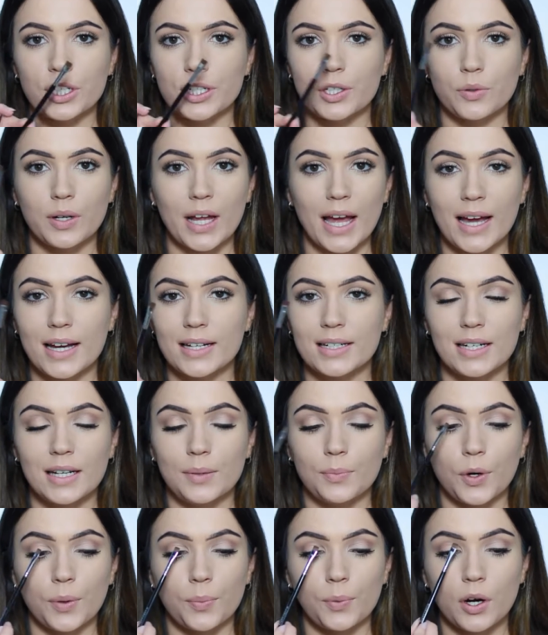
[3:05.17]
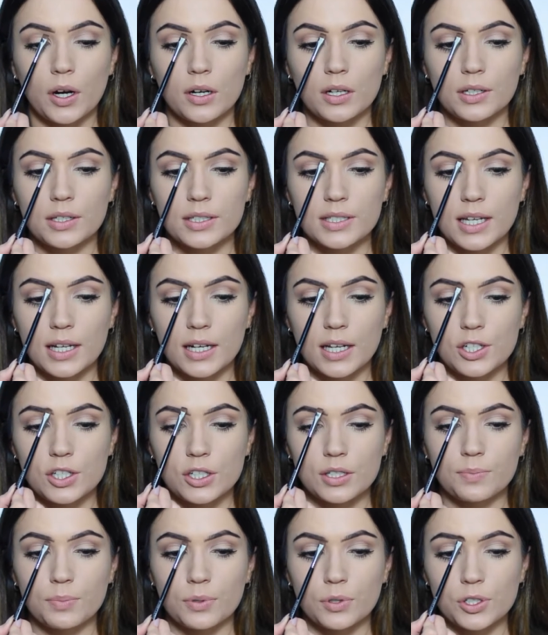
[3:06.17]
I don't add any more product and I
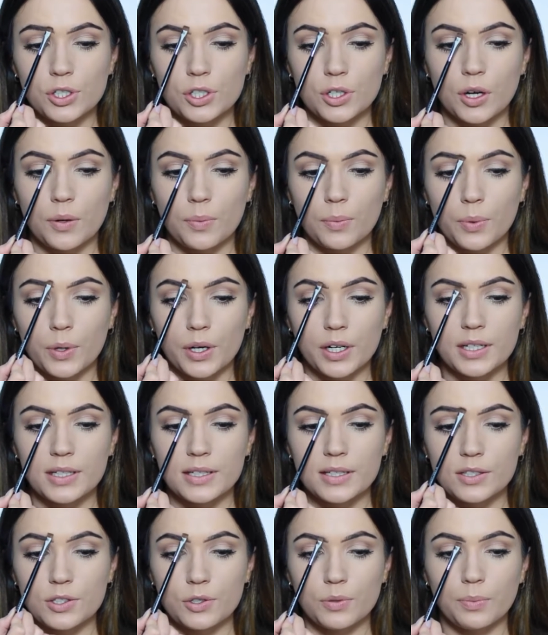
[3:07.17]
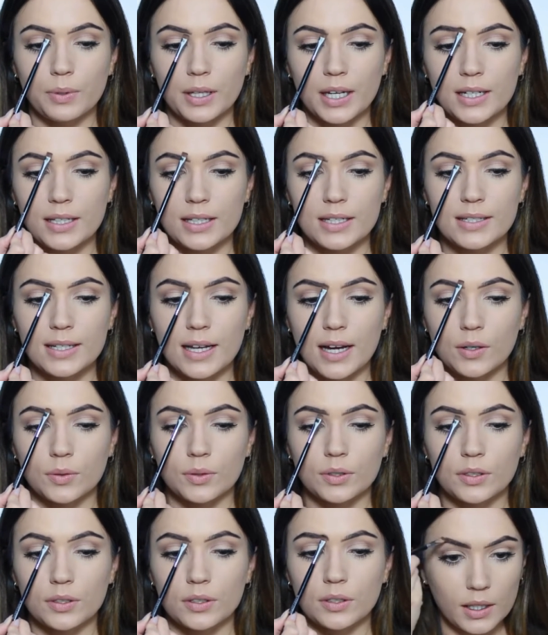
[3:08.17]
just push upwards to blend this
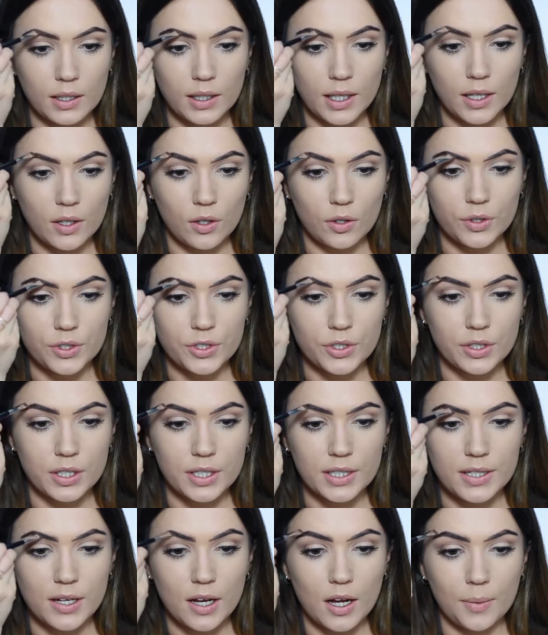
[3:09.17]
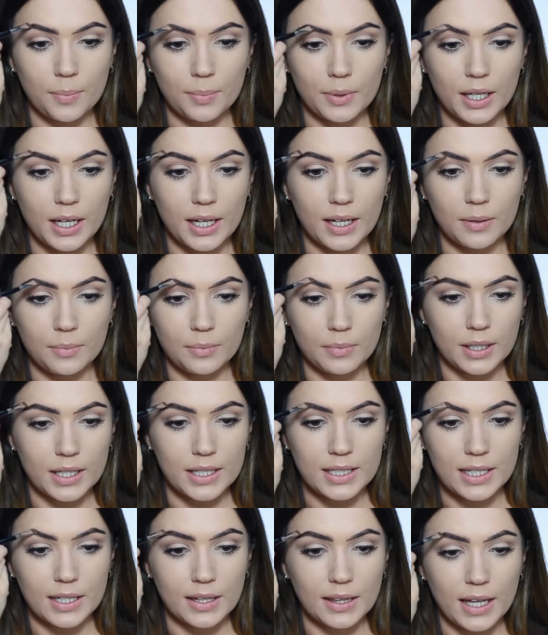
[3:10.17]
out. And then also the top line,
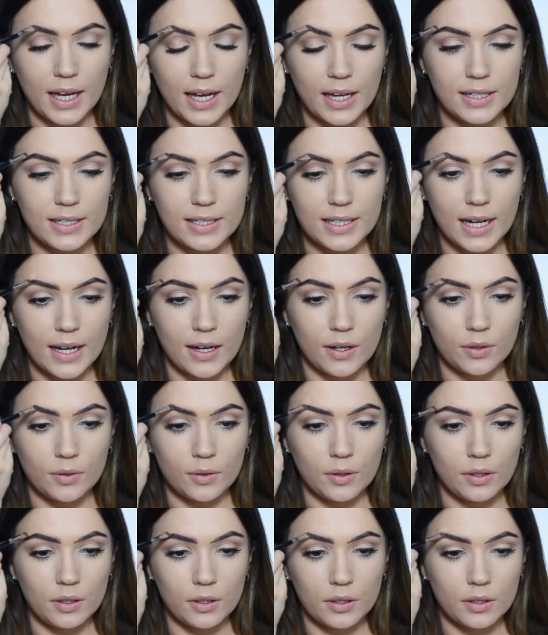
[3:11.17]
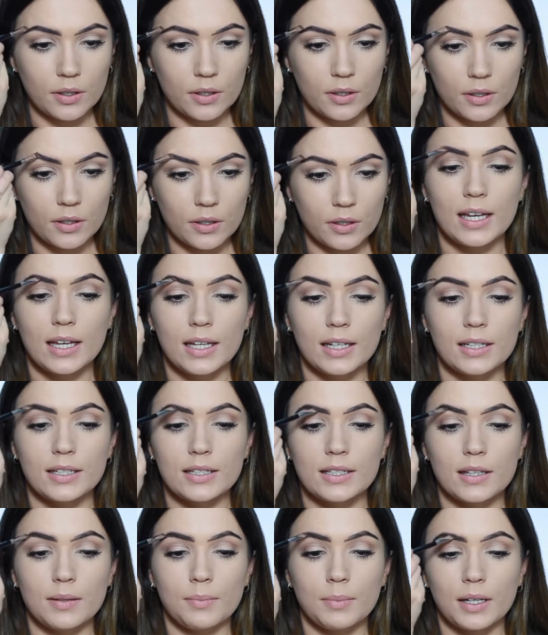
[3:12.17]
blending that down
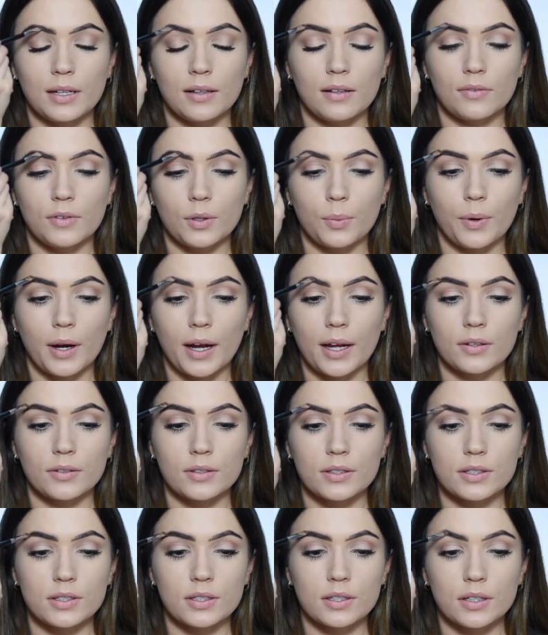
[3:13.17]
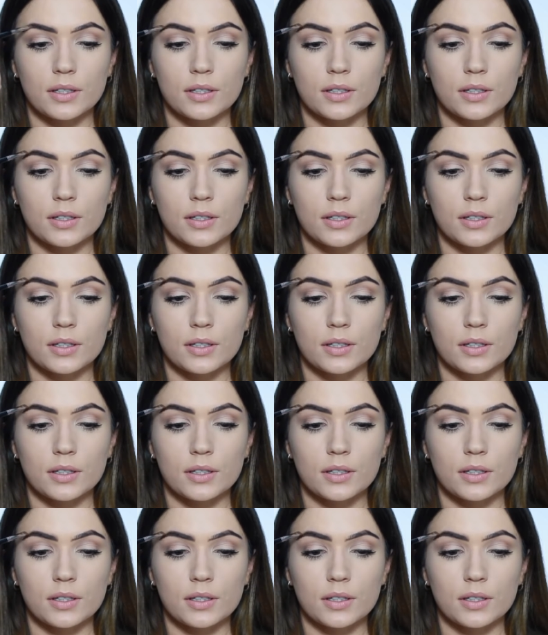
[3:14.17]
into the middle of the brows.